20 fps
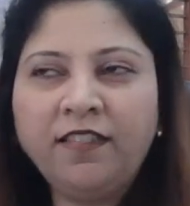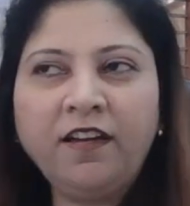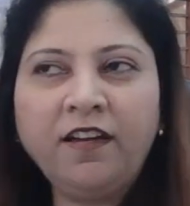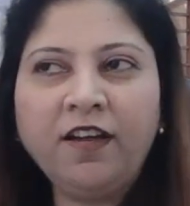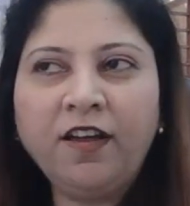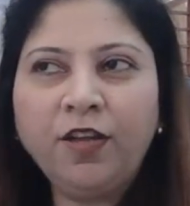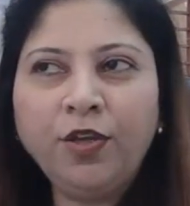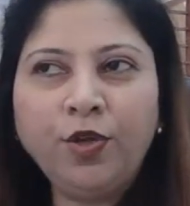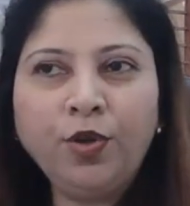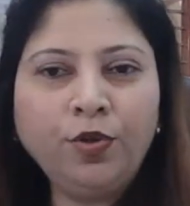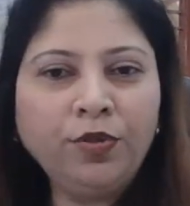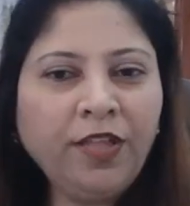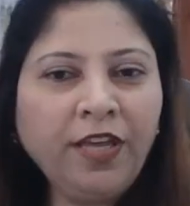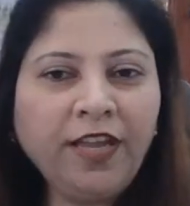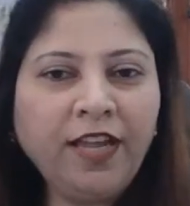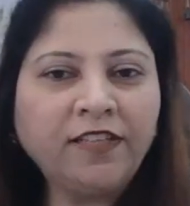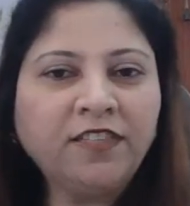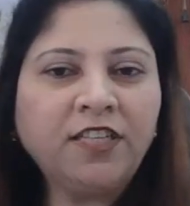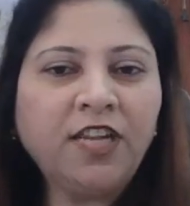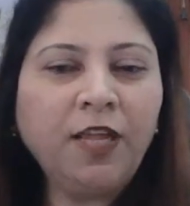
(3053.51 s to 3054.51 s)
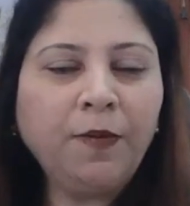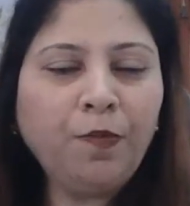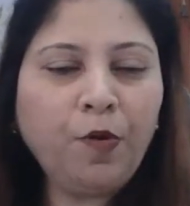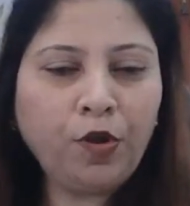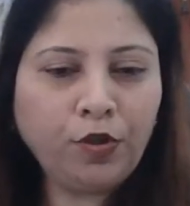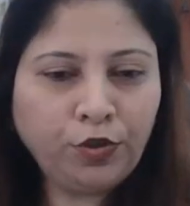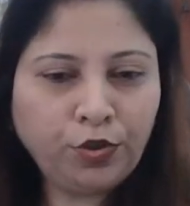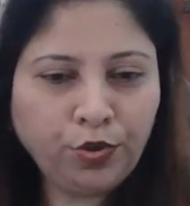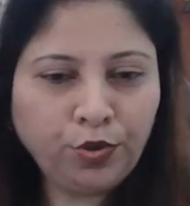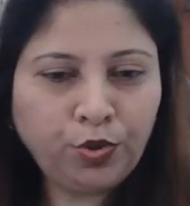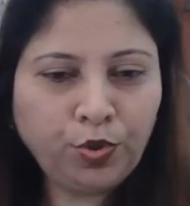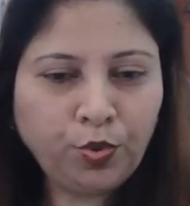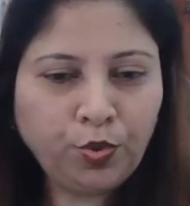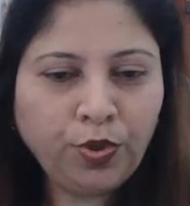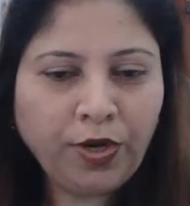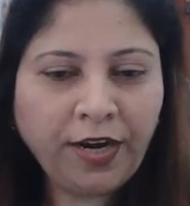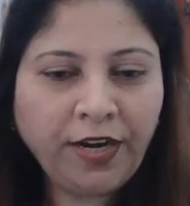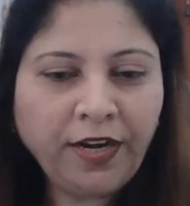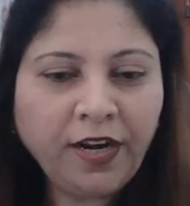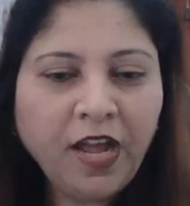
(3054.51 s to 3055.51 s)
they can slip also through,
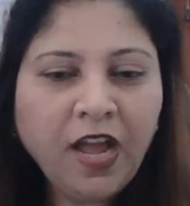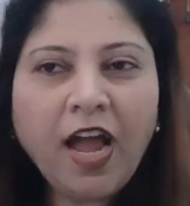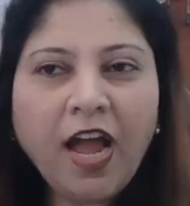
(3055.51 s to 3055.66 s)
right?